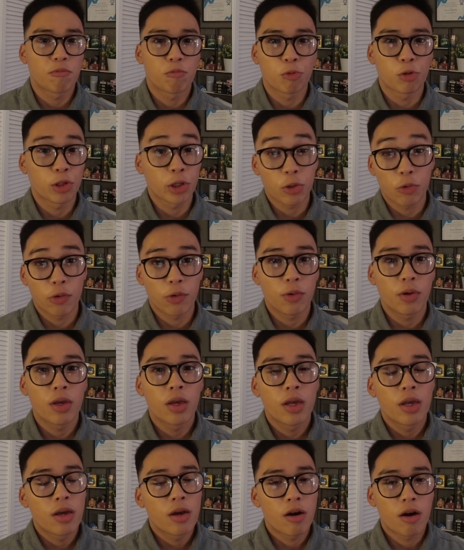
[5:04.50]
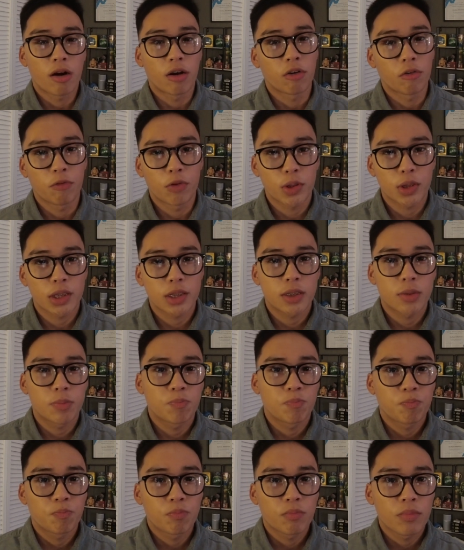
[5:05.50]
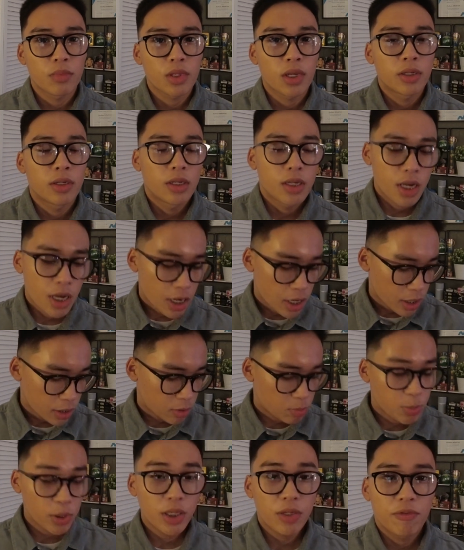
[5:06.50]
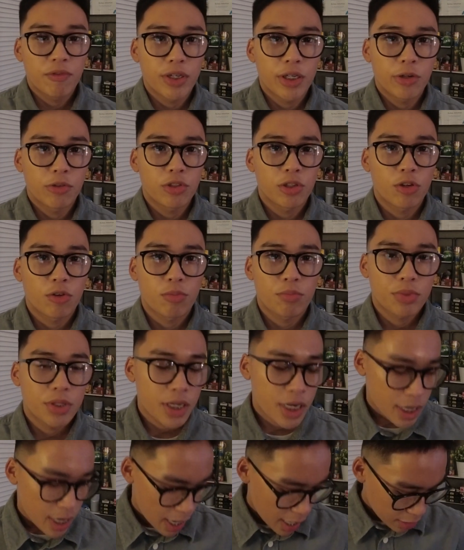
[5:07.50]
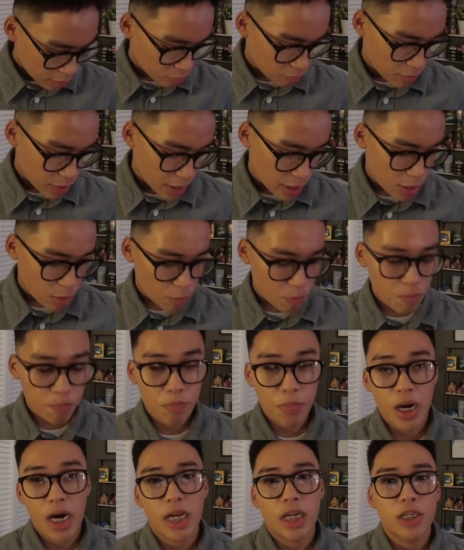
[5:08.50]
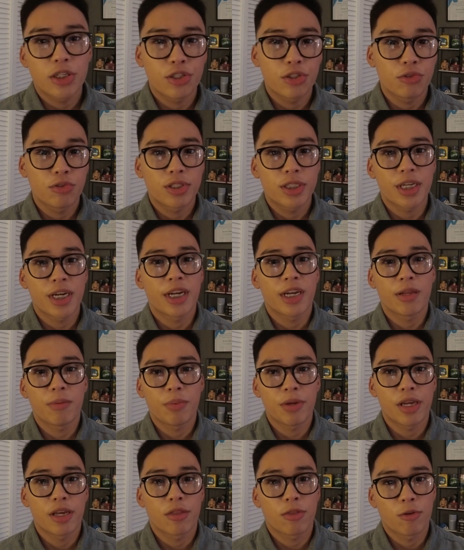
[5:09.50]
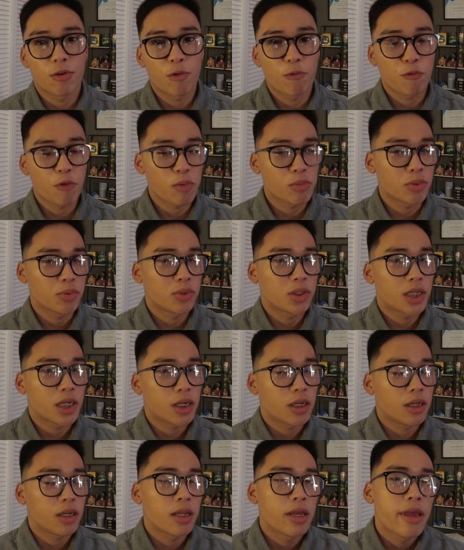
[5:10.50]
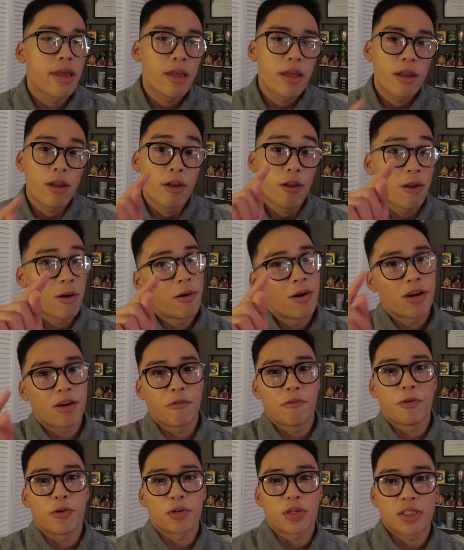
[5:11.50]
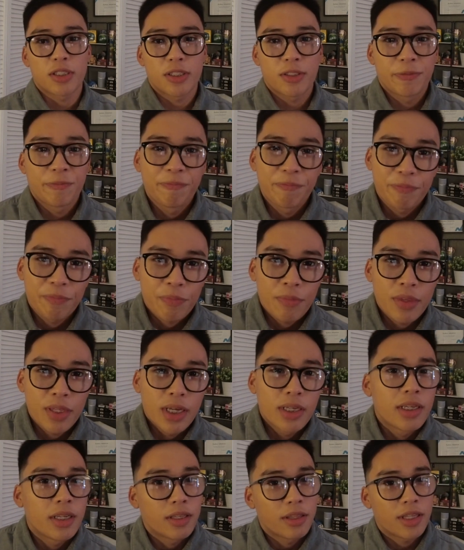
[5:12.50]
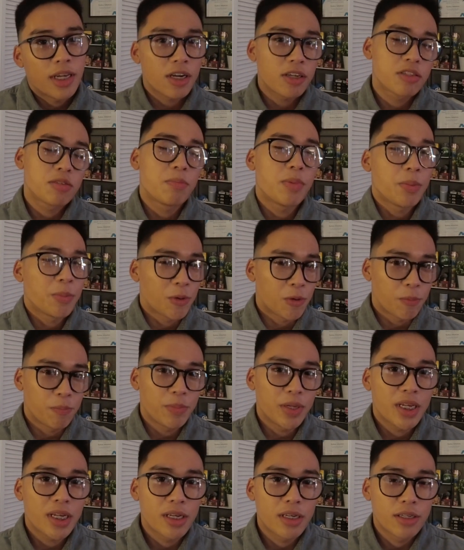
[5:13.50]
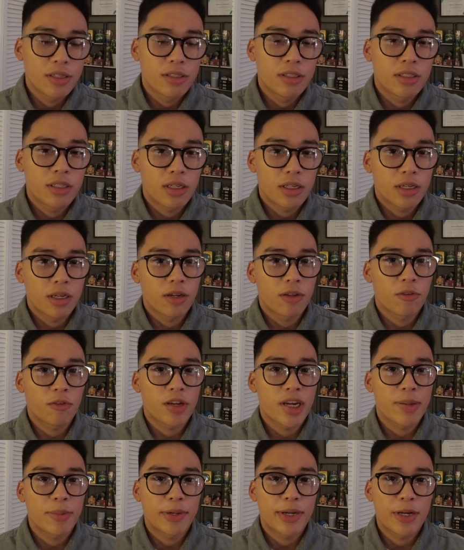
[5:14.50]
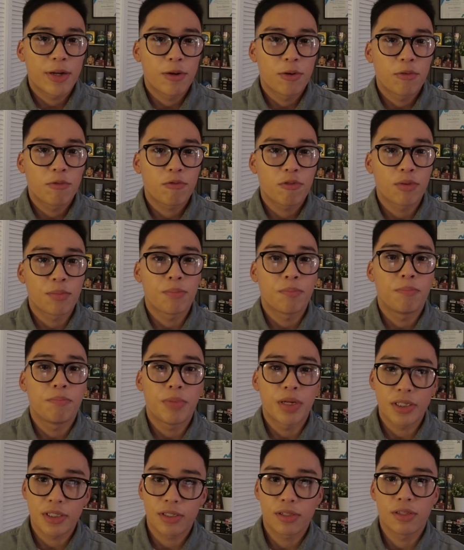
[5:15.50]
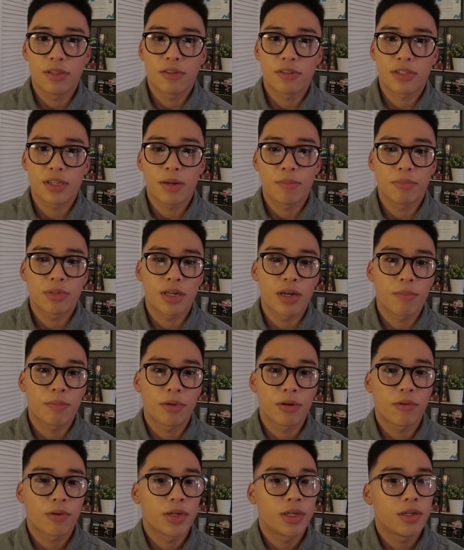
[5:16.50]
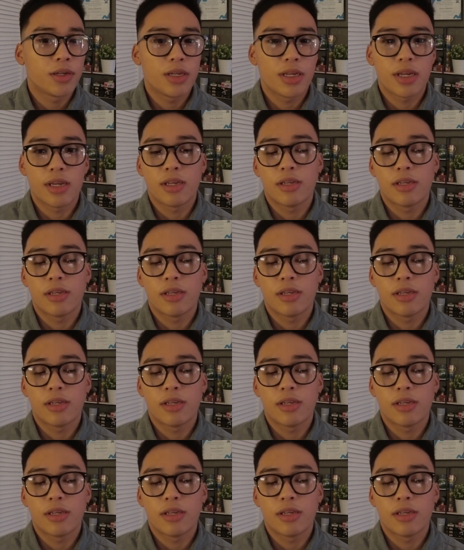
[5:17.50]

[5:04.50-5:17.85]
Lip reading: have really good autofocus. Speaking of video terms, it has video, but it shoots 1080p at 30 frames per second. No autofocus. That is a bummer, because another camera I own from basically the same time period